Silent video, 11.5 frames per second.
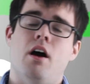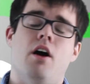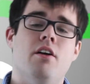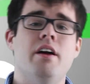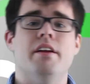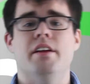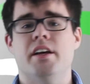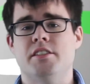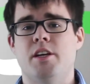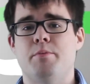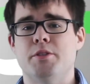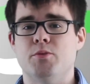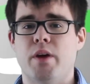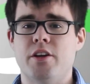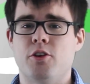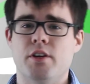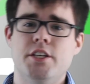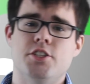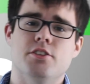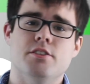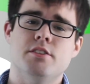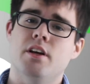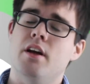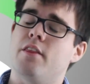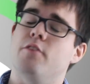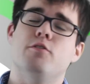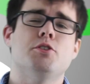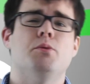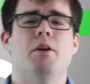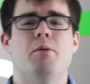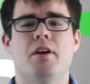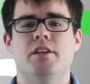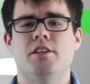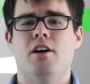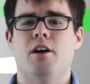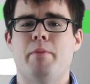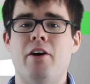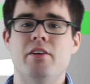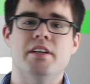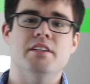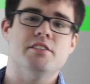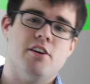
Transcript: Alright, next up is red creatures. The first one I want to talk about is